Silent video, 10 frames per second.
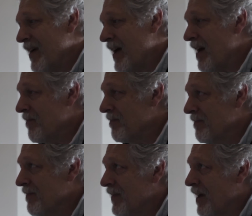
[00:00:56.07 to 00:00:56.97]
I
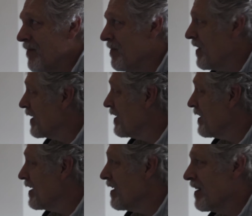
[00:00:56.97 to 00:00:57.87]
love the fact that
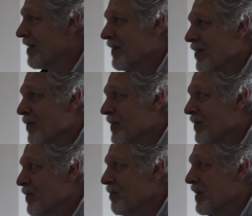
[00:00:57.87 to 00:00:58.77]
they did it because otherwise
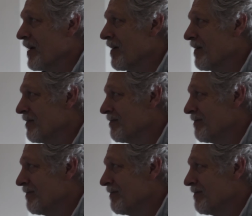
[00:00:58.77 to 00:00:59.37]
I wouldn't be here.